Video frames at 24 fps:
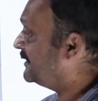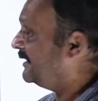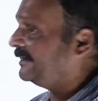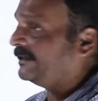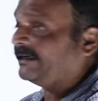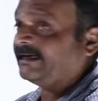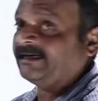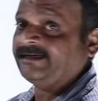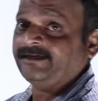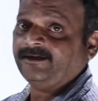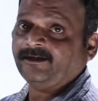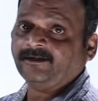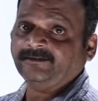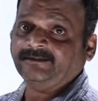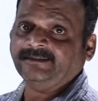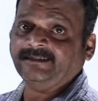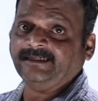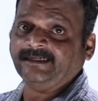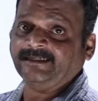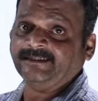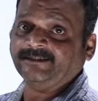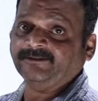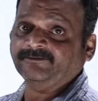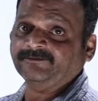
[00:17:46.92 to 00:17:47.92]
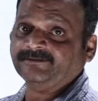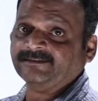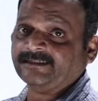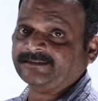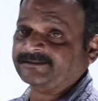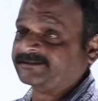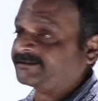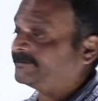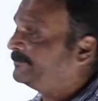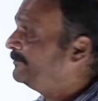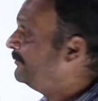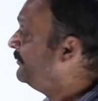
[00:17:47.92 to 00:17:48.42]
and end on the negative
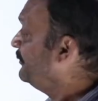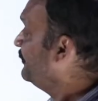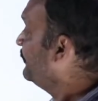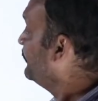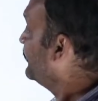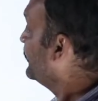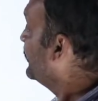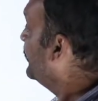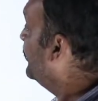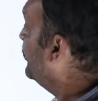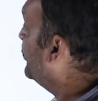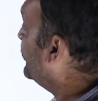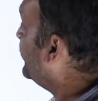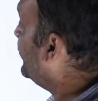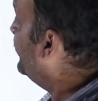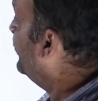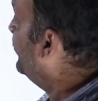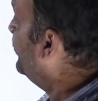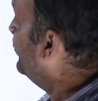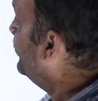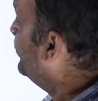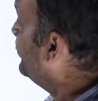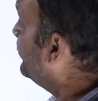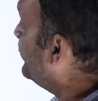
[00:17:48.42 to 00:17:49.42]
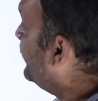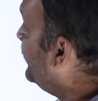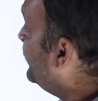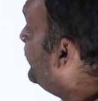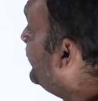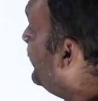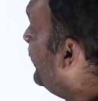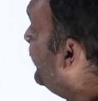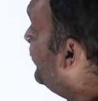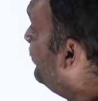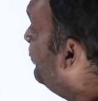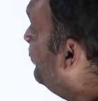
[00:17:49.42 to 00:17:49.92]
charge. Okay, right?
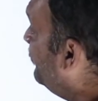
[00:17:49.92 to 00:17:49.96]
And